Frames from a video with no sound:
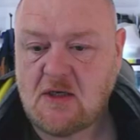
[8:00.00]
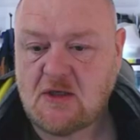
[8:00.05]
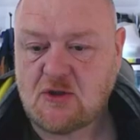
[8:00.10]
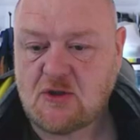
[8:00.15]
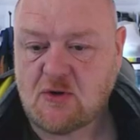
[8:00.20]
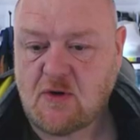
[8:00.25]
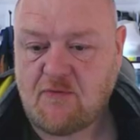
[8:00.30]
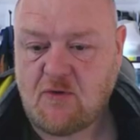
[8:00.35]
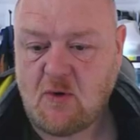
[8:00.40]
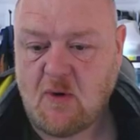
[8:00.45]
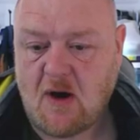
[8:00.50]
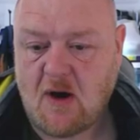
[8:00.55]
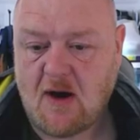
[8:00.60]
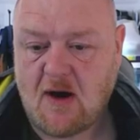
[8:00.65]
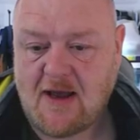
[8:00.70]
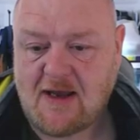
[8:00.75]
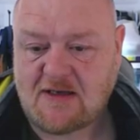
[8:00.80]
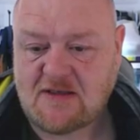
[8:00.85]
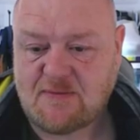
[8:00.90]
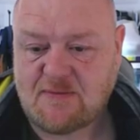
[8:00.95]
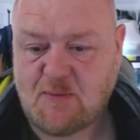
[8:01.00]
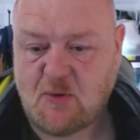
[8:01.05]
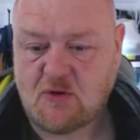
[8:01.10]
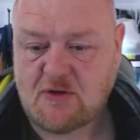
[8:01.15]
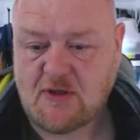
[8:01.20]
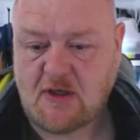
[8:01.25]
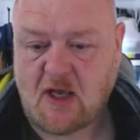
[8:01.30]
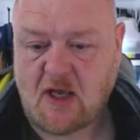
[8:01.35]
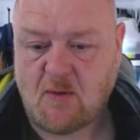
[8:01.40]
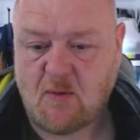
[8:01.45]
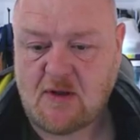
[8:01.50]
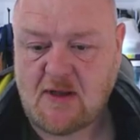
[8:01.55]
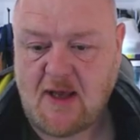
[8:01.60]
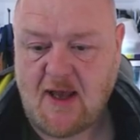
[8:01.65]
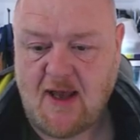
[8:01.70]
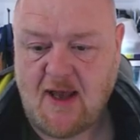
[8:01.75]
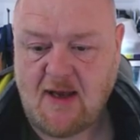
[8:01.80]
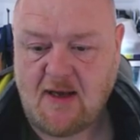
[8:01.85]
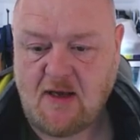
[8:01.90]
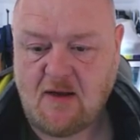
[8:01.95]
So if you are exporting it with
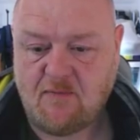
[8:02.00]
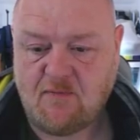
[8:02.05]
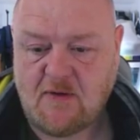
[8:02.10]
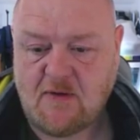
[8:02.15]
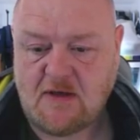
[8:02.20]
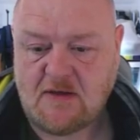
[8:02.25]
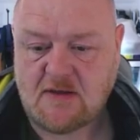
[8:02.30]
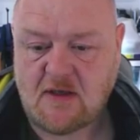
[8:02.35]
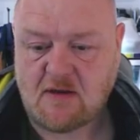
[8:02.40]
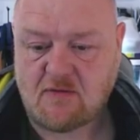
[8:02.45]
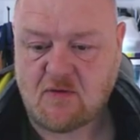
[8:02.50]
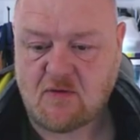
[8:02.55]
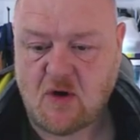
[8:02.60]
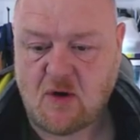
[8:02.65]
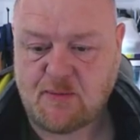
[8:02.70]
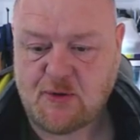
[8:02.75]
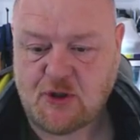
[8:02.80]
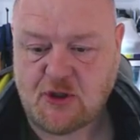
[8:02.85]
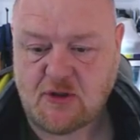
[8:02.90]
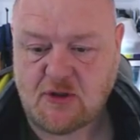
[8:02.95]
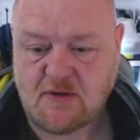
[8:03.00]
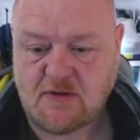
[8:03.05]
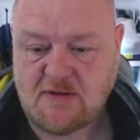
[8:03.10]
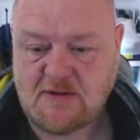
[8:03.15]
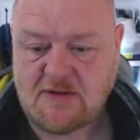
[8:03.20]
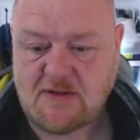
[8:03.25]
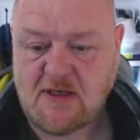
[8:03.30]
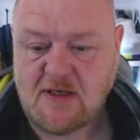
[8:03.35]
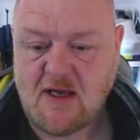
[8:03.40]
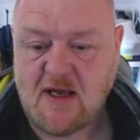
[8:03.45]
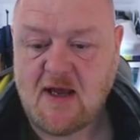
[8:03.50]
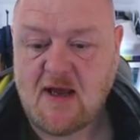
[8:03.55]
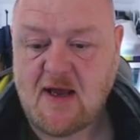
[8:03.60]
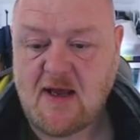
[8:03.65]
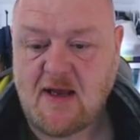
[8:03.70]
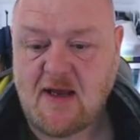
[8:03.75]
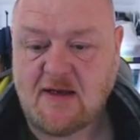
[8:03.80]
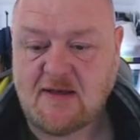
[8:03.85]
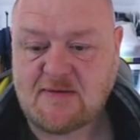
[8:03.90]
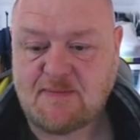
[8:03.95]
any of these other options,
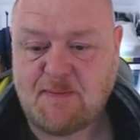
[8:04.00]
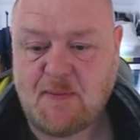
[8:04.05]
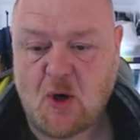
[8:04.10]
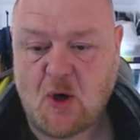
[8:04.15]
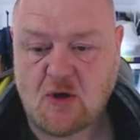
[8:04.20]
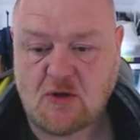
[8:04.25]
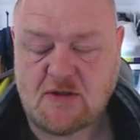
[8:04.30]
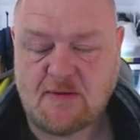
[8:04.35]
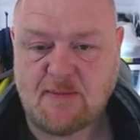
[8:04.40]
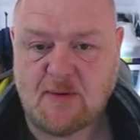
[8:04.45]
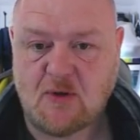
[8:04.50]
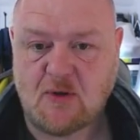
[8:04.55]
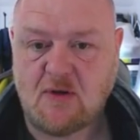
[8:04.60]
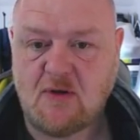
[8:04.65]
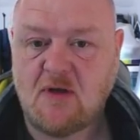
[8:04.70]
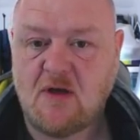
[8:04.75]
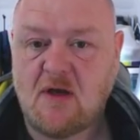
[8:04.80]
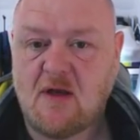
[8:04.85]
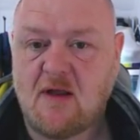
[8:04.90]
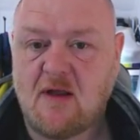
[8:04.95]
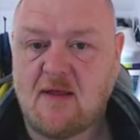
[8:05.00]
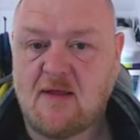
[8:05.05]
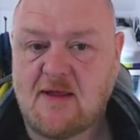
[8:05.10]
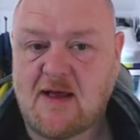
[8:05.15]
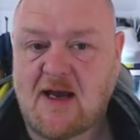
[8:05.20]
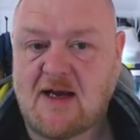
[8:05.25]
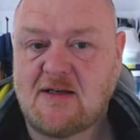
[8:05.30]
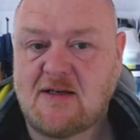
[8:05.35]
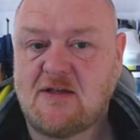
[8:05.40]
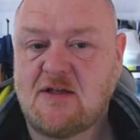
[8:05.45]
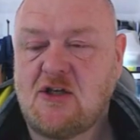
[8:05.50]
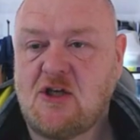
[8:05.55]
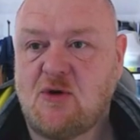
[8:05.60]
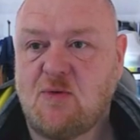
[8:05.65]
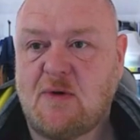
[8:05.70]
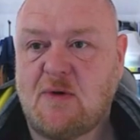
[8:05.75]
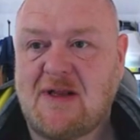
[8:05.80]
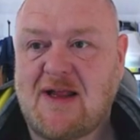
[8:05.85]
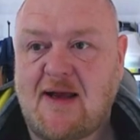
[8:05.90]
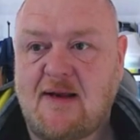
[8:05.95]
it's possible that you
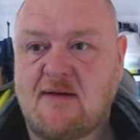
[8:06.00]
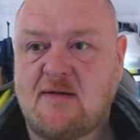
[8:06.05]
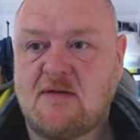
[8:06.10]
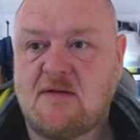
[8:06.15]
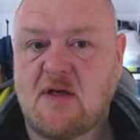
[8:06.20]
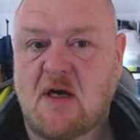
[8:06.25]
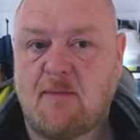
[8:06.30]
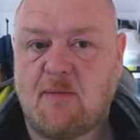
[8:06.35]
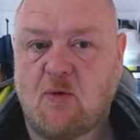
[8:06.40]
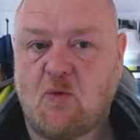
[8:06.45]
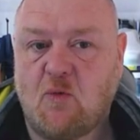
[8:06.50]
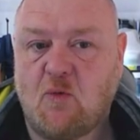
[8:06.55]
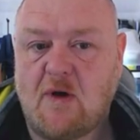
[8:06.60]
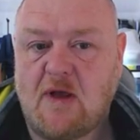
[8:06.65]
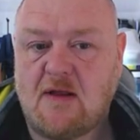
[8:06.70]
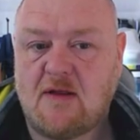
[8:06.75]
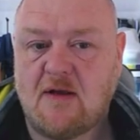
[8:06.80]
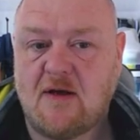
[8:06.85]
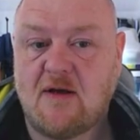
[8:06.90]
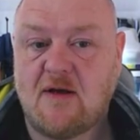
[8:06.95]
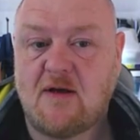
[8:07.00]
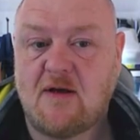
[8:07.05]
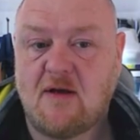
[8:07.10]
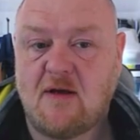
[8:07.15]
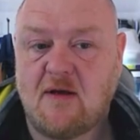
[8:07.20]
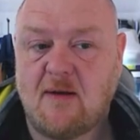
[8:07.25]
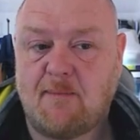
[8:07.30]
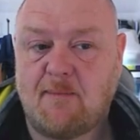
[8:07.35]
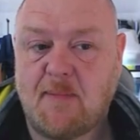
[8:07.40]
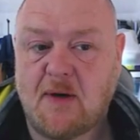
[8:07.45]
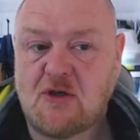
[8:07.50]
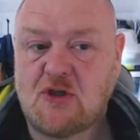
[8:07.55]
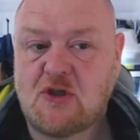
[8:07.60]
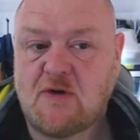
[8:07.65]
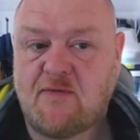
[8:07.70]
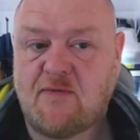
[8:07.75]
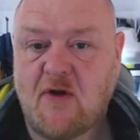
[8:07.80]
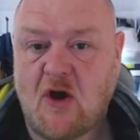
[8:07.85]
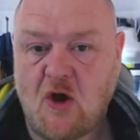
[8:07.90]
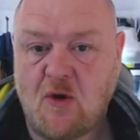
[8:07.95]
will end up with a bunch
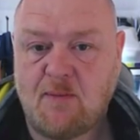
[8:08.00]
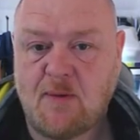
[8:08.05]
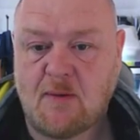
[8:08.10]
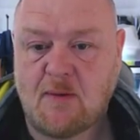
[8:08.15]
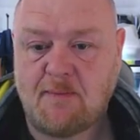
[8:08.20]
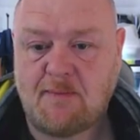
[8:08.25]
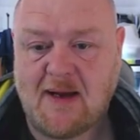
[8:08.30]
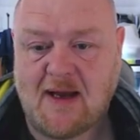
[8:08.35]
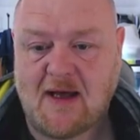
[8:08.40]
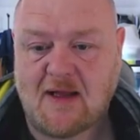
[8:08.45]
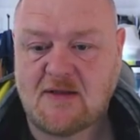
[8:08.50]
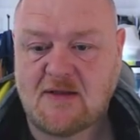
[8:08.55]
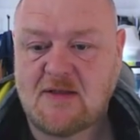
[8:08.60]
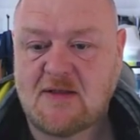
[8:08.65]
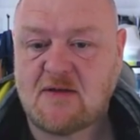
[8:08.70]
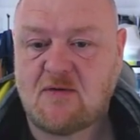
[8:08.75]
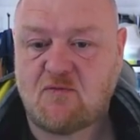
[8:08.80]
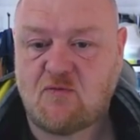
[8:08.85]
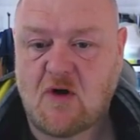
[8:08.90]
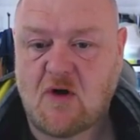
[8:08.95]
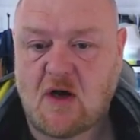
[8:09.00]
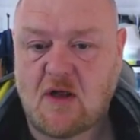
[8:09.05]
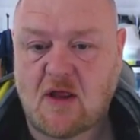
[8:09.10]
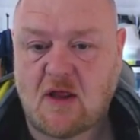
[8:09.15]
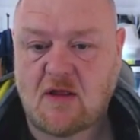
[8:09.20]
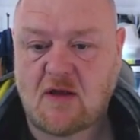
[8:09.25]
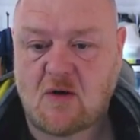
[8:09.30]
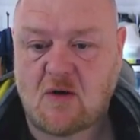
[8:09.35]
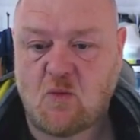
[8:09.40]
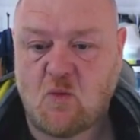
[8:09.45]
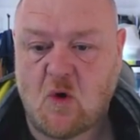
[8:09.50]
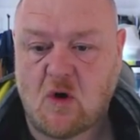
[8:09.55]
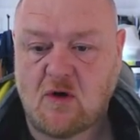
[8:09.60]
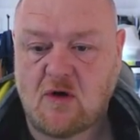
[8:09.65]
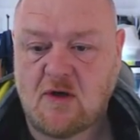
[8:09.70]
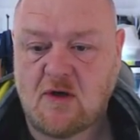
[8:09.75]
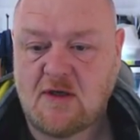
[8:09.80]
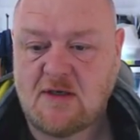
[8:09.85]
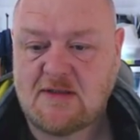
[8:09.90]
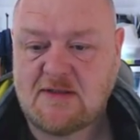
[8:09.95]
of open paths rather than
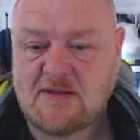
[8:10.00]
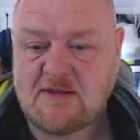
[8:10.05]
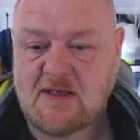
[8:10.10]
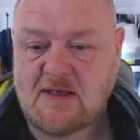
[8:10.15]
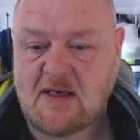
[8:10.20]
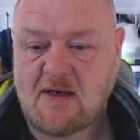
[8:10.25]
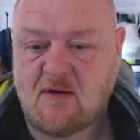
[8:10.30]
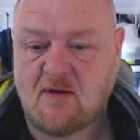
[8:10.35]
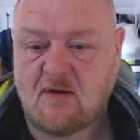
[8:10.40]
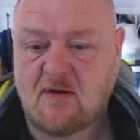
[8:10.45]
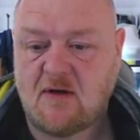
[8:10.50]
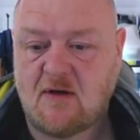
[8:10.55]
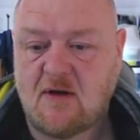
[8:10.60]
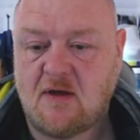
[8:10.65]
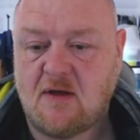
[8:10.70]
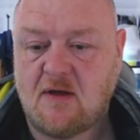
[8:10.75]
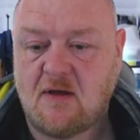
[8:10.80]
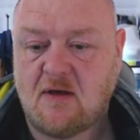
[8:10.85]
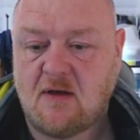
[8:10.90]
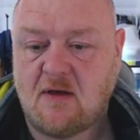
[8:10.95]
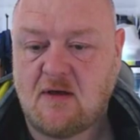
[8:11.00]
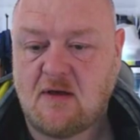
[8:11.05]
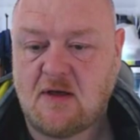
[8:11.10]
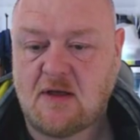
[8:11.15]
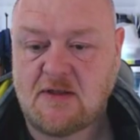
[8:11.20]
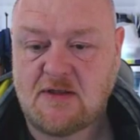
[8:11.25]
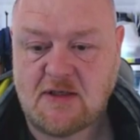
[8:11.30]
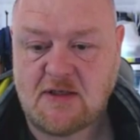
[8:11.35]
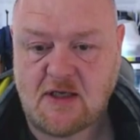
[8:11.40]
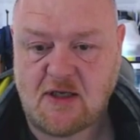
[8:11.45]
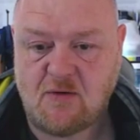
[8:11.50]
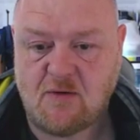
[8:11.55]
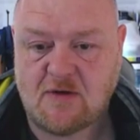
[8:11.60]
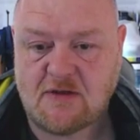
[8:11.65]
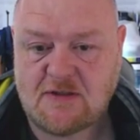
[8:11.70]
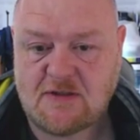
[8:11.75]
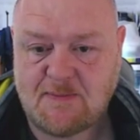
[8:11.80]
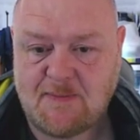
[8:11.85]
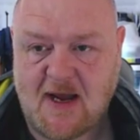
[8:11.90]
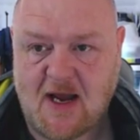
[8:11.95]
one single
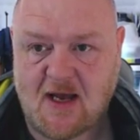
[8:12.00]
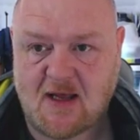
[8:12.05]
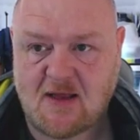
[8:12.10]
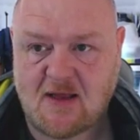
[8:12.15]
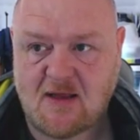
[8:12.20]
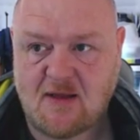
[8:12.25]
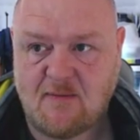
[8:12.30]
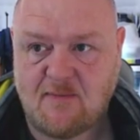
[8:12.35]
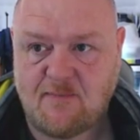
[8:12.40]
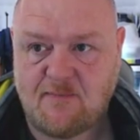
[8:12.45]
continuous path.